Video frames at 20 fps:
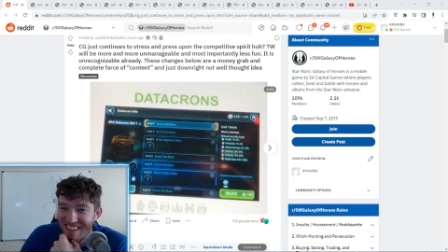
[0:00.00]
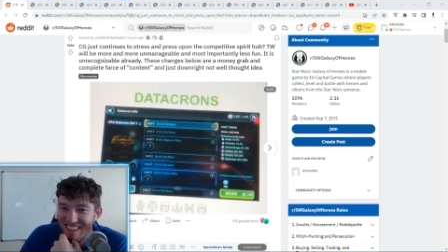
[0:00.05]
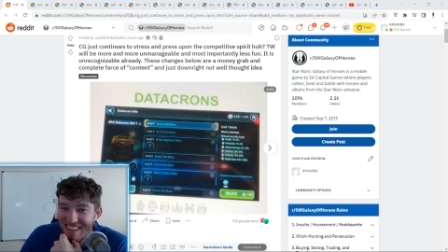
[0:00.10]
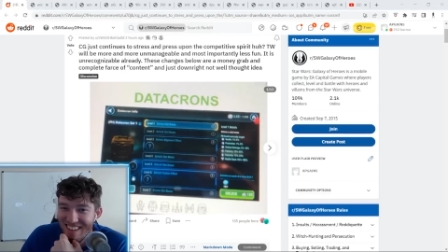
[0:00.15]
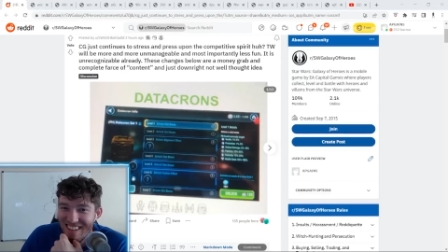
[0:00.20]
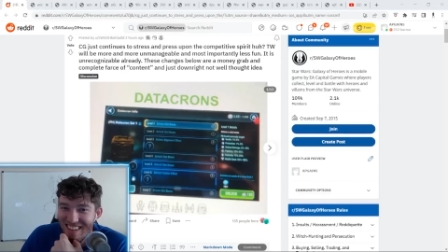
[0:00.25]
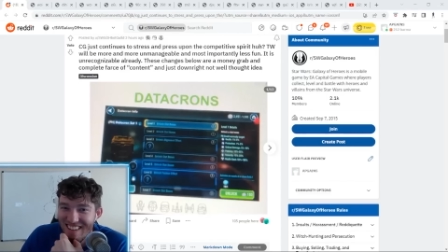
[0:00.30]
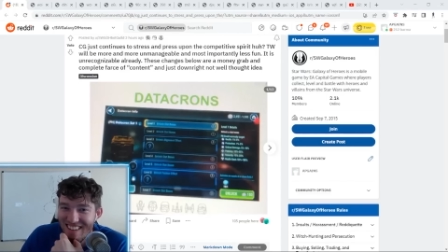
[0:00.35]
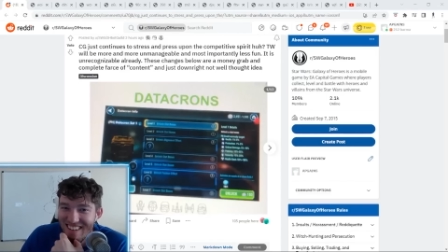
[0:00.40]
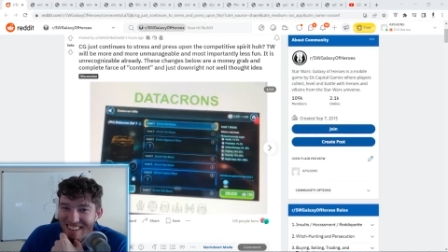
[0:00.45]

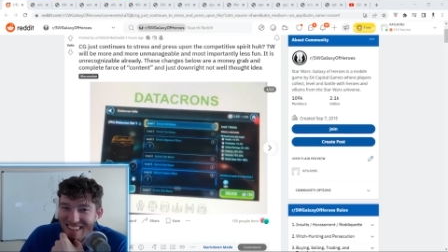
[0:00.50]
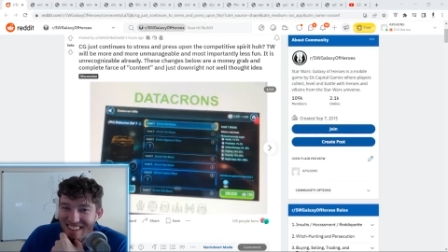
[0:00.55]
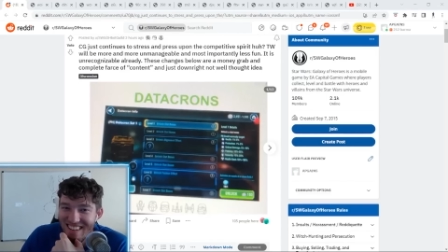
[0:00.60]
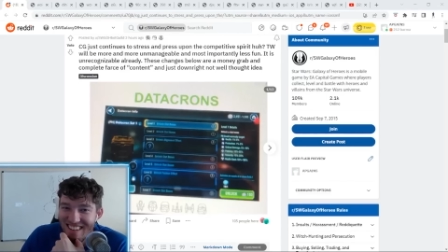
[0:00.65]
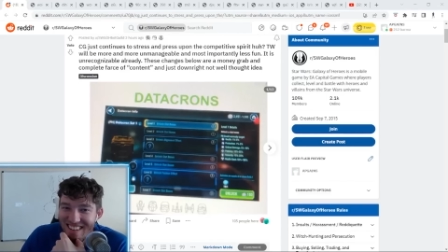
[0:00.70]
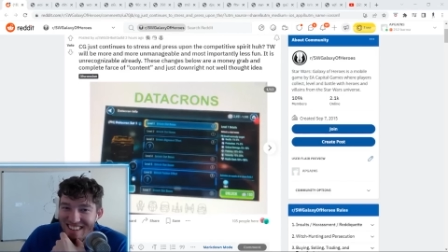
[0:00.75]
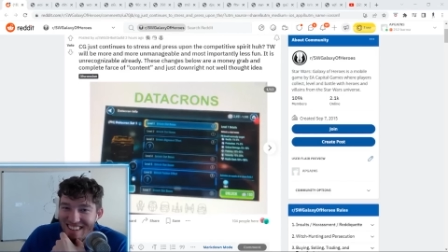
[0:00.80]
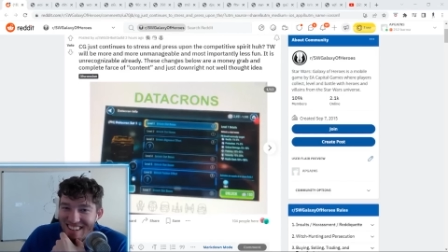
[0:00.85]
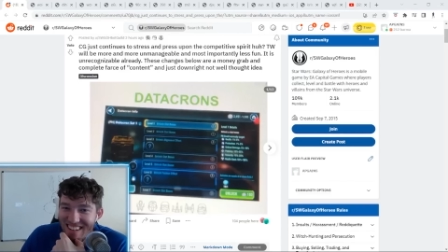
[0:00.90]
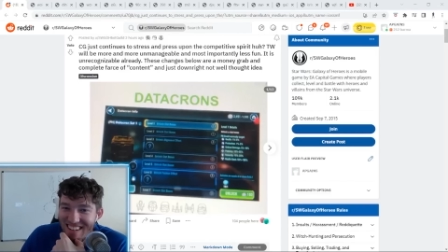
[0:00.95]
No, nah, I'm just
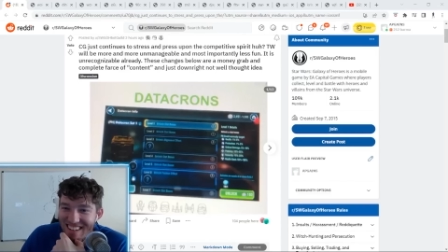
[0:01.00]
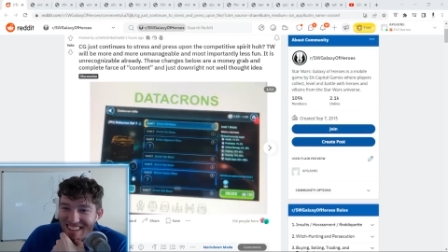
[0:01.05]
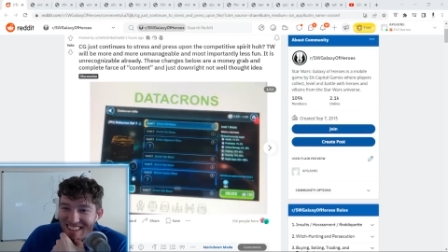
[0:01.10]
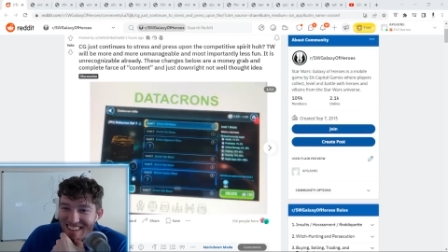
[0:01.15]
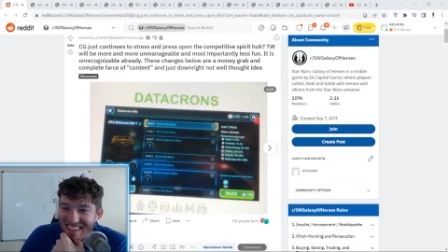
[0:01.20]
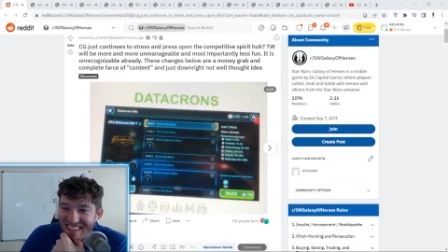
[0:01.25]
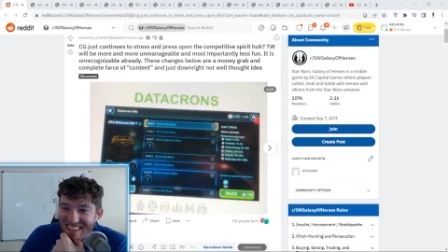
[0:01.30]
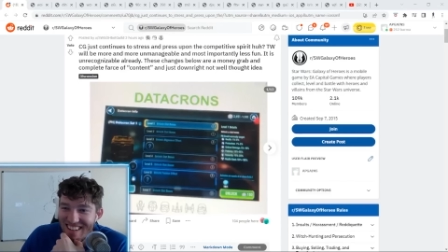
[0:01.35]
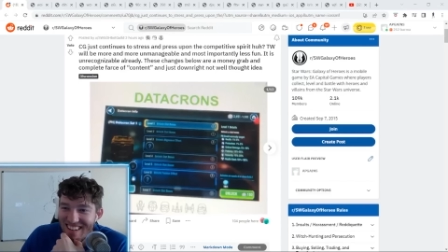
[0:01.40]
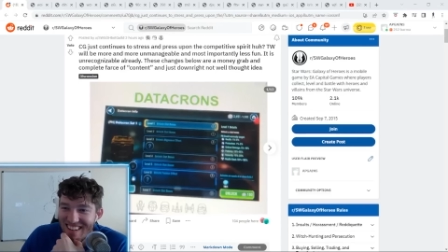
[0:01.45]
walking
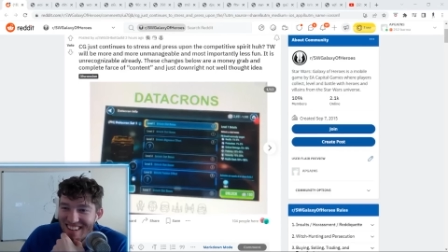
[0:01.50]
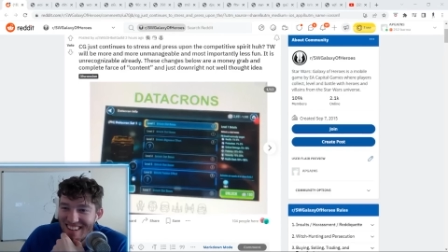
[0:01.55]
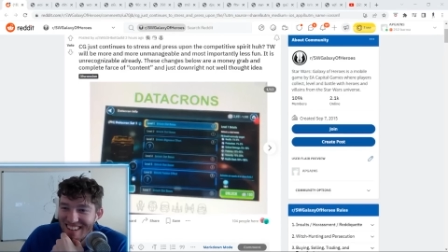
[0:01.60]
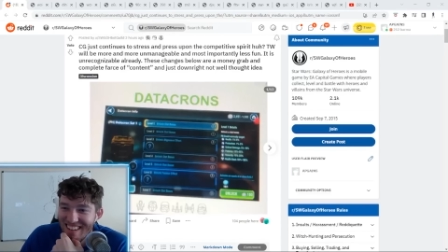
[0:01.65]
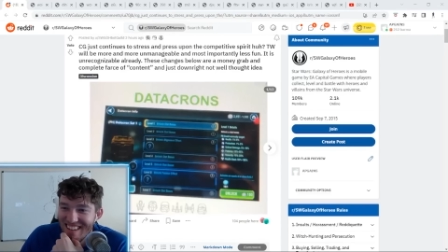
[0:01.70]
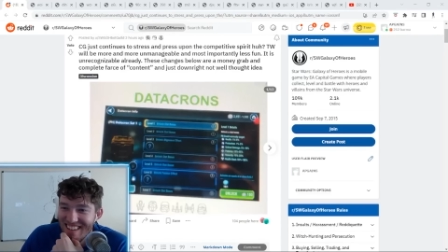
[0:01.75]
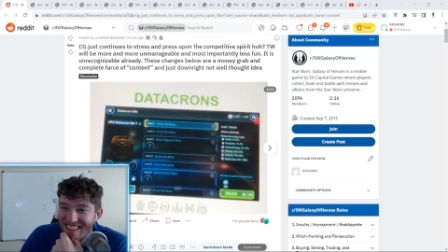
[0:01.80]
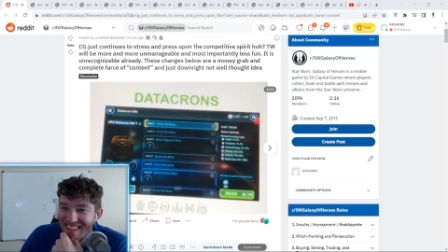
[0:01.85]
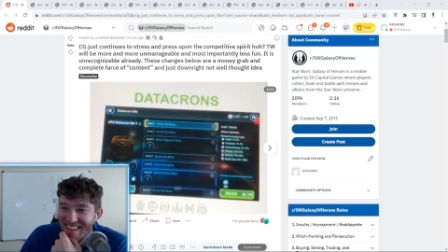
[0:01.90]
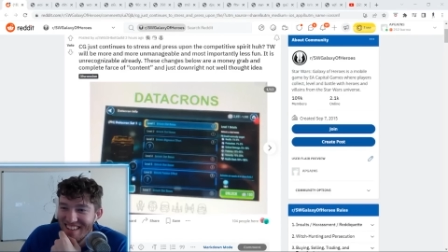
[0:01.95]
around
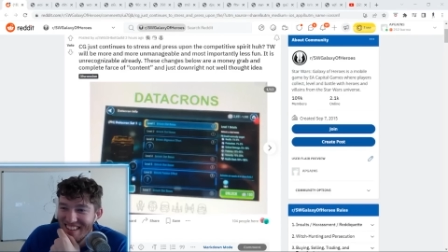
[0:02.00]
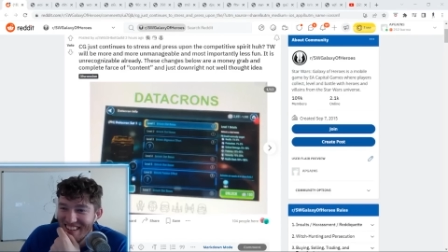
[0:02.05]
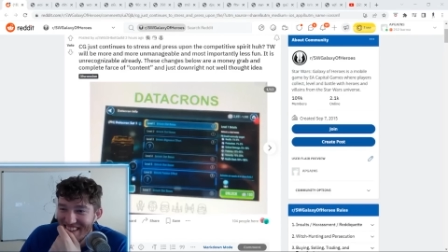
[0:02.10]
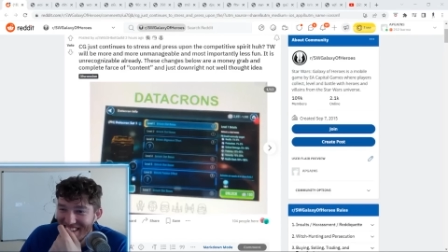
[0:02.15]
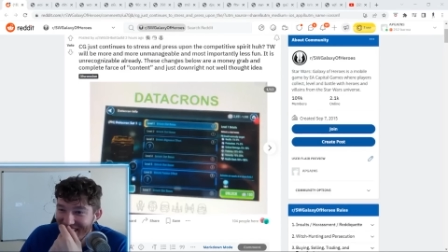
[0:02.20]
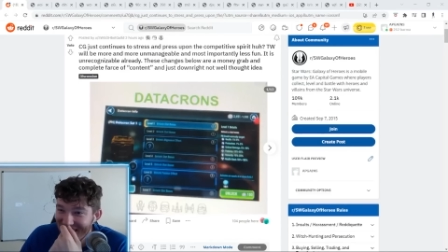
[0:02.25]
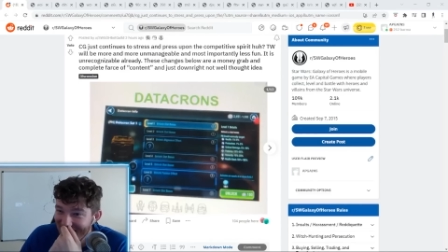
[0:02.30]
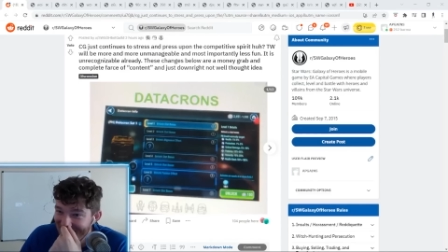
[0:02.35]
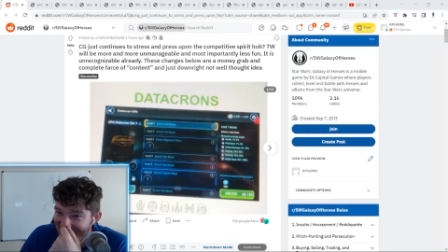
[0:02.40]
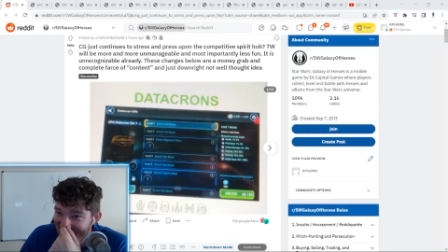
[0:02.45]
the Star
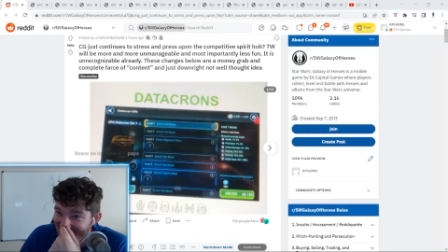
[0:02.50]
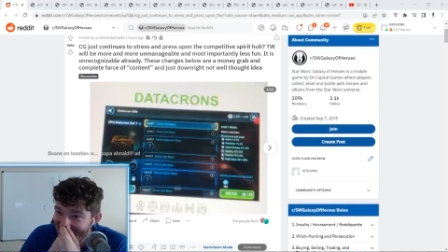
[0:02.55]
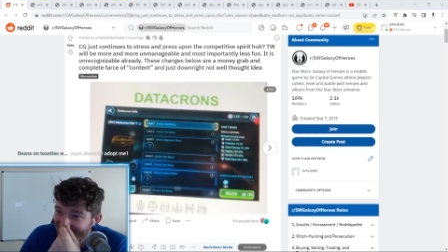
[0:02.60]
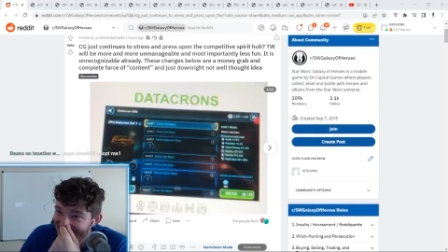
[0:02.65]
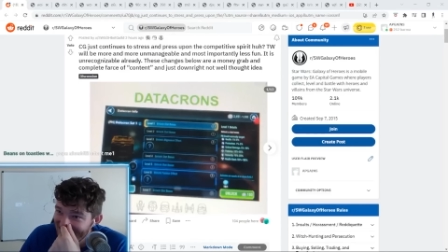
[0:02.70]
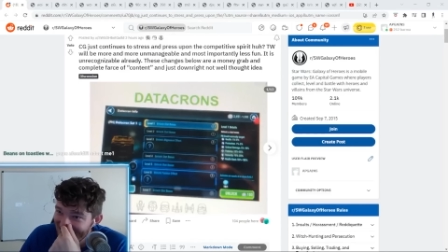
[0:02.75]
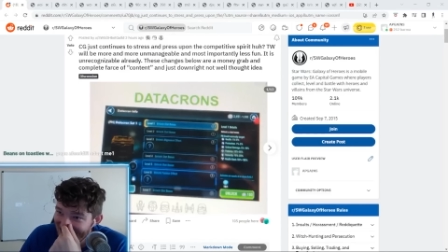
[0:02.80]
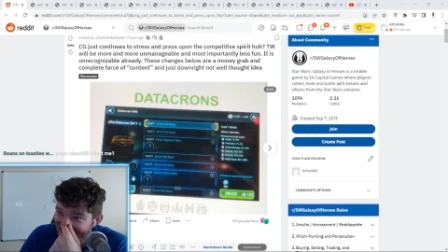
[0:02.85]
Destroyer.